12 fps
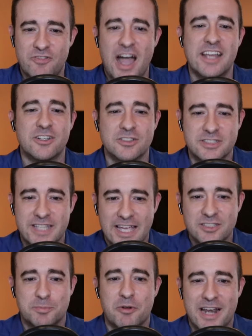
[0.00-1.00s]
final
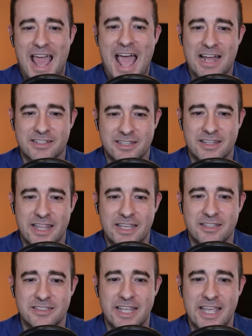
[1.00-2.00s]
desperate act that
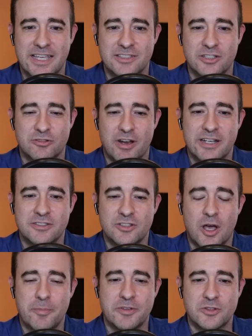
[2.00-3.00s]
they could take to try to
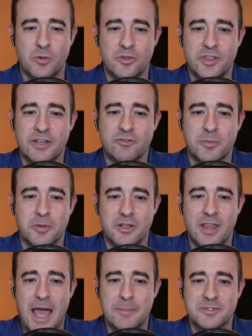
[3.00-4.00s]
stop this whole thing from
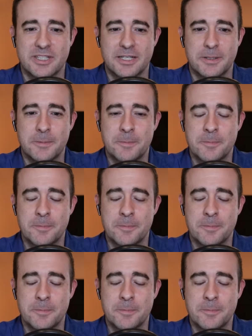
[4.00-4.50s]
collapsing?